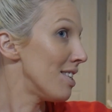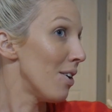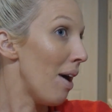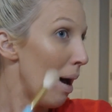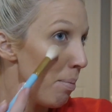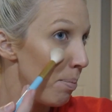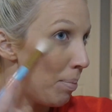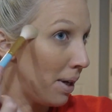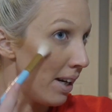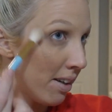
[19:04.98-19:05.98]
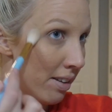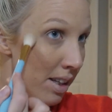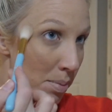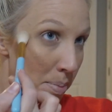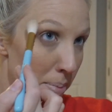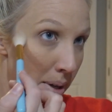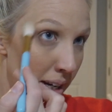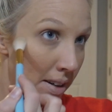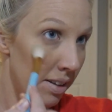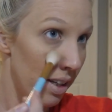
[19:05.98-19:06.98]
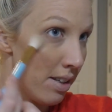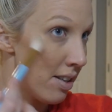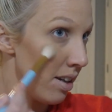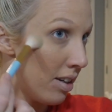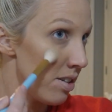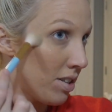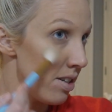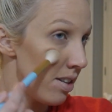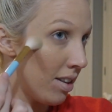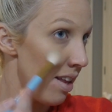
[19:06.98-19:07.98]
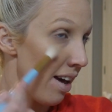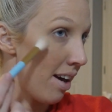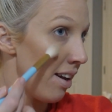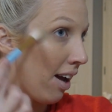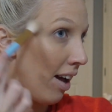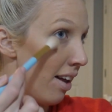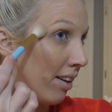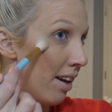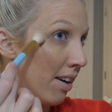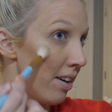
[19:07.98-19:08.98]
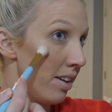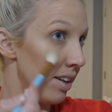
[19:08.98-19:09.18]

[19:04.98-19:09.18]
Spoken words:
so I barely touched that highlighter,